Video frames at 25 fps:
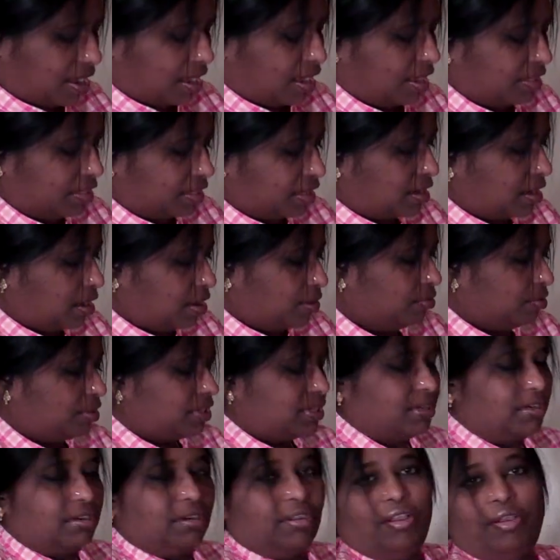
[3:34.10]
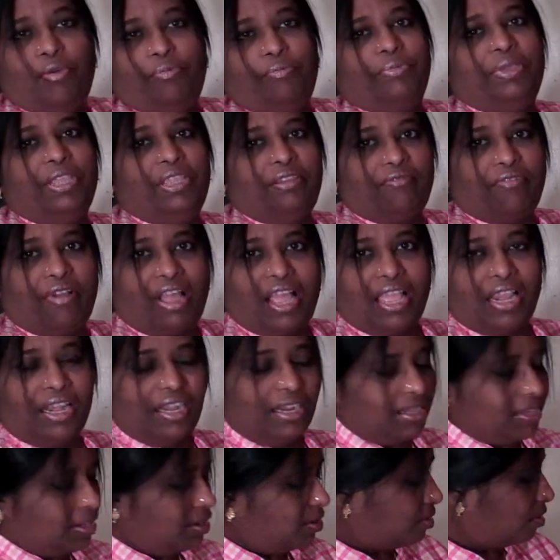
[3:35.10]
on the counter. Meanwhile,
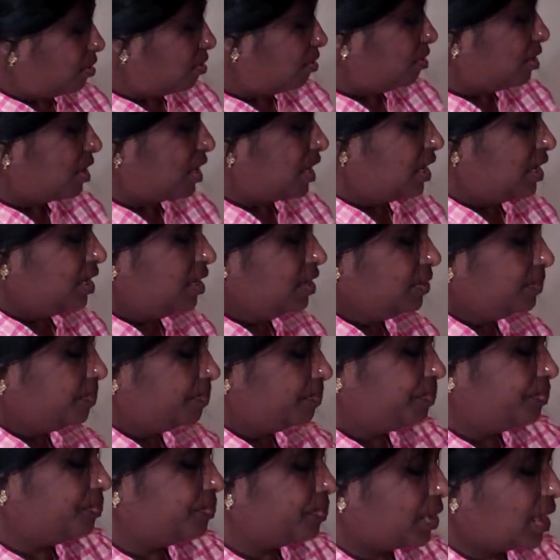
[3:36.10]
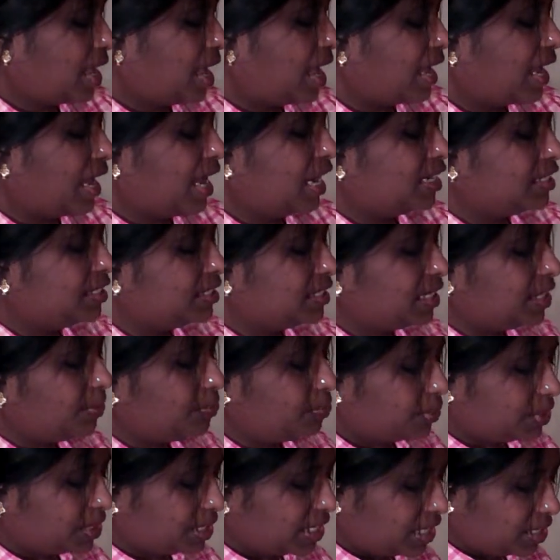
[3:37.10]
you're cooking. I got 3
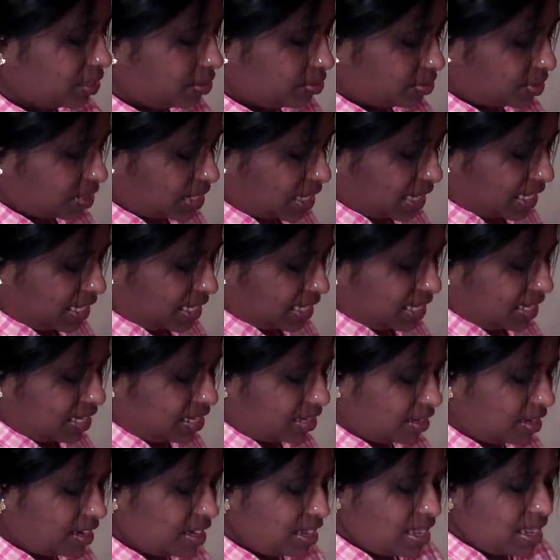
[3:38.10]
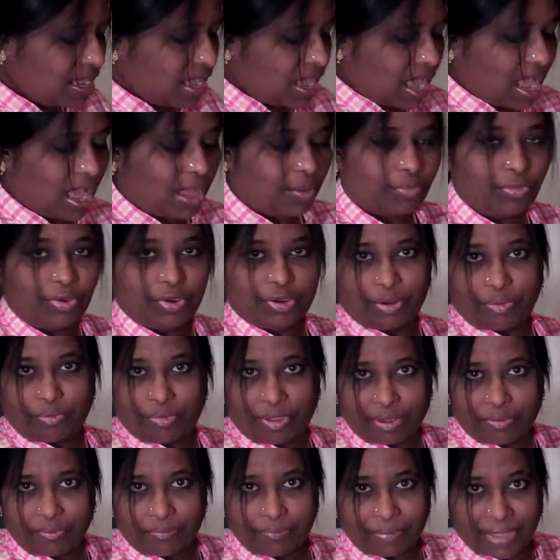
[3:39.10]
potatoes right here. I'm going
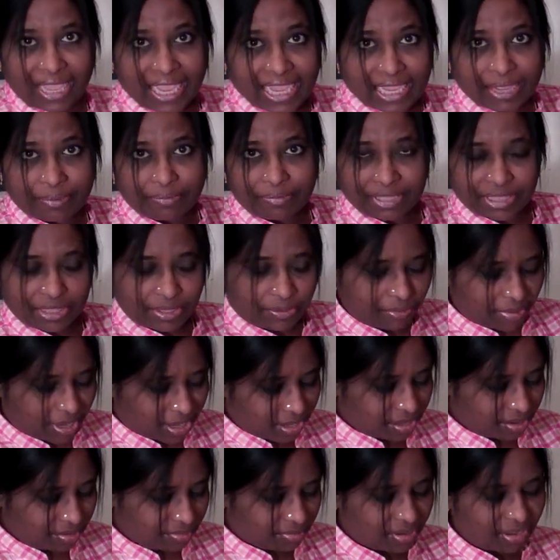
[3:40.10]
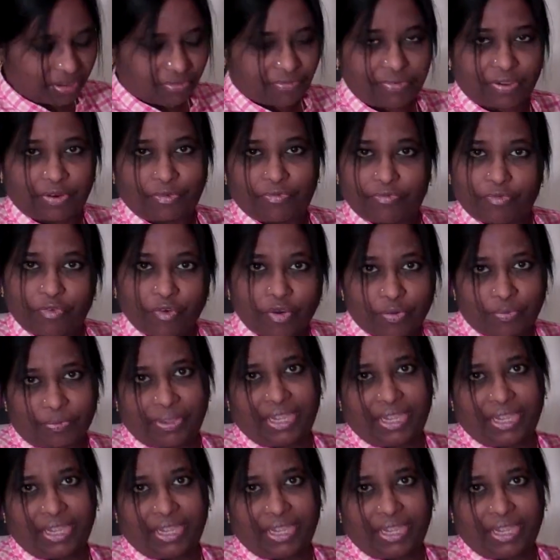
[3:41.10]
to bake them in the microwave for 4